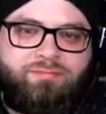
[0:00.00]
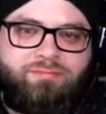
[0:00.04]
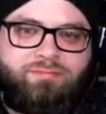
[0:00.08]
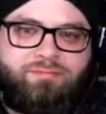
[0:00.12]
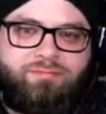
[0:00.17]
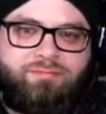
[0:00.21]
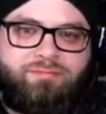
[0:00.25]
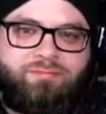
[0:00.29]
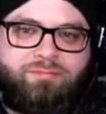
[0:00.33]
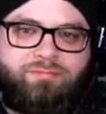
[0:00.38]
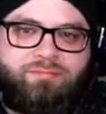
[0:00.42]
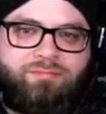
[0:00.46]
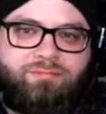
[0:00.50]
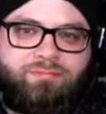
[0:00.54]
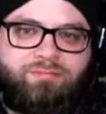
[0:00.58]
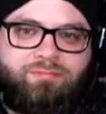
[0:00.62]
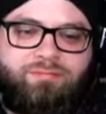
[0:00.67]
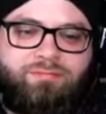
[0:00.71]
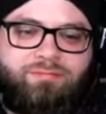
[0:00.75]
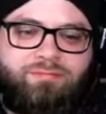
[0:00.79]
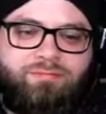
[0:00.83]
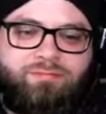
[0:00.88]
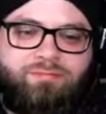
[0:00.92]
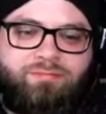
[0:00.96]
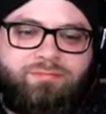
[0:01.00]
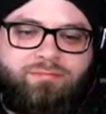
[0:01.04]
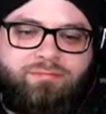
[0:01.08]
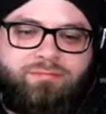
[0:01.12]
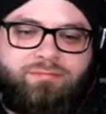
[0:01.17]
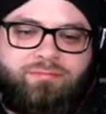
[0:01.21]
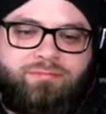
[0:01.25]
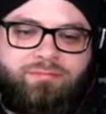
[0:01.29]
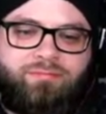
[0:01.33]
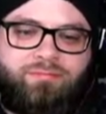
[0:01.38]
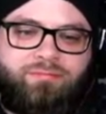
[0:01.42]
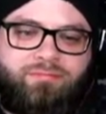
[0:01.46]

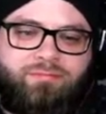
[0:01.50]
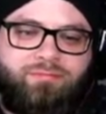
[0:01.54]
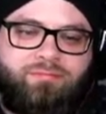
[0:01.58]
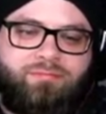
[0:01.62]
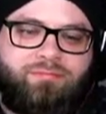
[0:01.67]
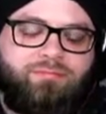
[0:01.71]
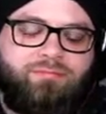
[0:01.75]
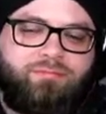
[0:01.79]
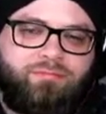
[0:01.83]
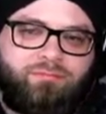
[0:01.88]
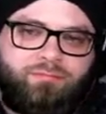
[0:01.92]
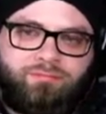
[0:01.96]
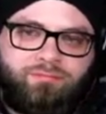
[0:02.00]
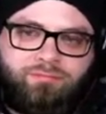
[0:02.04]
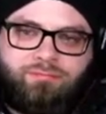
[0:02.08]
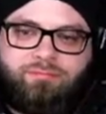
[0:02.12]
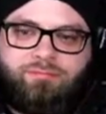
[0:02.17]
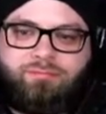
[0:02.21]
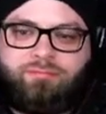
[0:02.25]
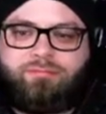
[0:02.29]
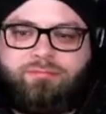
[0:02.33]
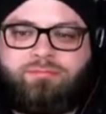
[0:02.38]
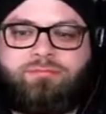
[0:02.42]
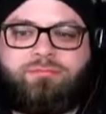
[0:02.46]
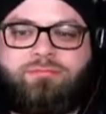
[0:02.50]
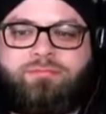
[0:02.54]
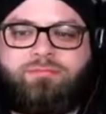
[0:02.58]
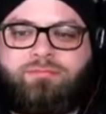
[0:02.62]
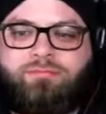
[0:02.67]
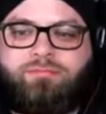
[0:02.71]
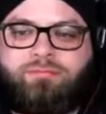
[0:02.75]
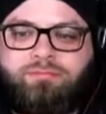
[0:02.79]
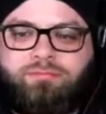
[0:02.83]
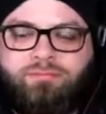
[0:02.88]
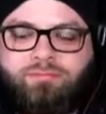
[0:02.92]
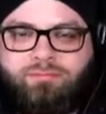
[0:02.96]

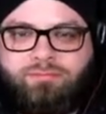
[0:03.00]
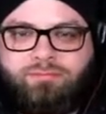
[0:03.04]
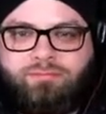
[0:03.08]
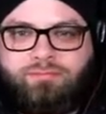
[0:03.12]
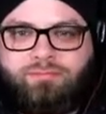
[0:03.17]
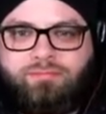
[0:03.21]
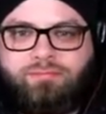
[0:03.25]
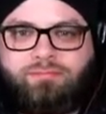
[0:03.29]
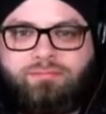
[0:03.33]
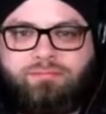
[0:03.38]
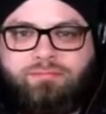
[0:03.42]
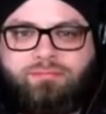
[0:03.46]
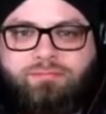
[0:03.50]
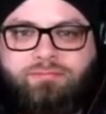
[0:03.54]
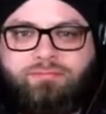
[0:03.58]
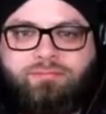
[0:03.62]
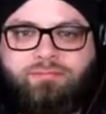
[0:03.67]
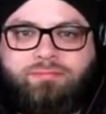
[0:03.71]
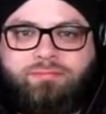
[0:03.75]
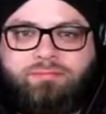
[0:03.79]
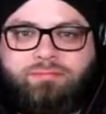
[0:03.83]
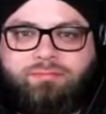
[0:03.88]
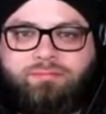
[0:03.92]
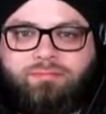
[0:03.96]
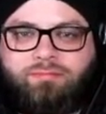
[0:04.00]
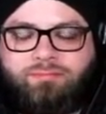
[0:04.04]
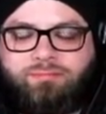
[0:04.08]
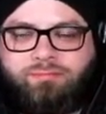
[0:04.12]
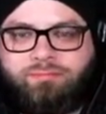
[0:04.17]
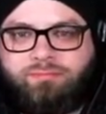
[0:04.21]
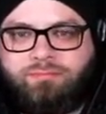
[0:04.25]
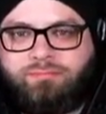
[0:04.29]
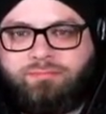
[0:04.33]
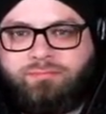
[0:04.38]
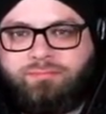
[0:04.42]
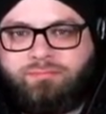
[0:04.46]

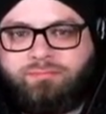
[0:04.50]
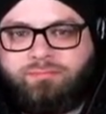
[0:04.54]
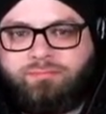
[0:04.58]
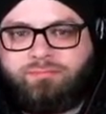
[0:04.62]
[no speech]